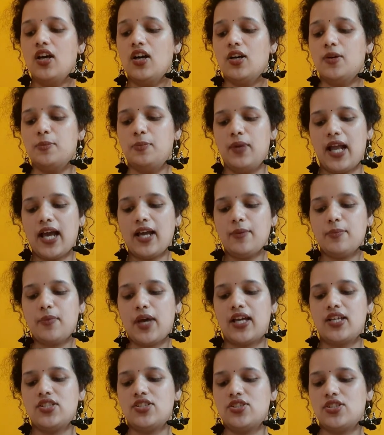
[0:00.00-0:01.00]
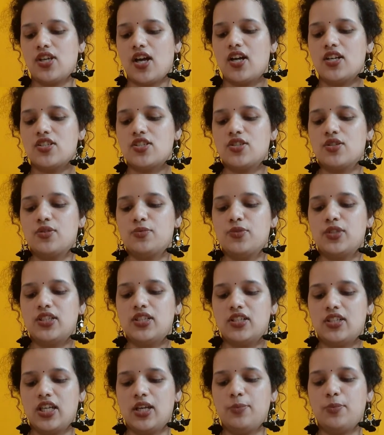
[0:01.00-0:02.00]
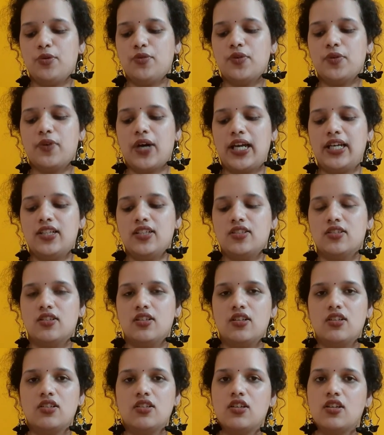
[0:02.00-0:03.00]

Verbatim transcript: a black man charged with the rape of a white girl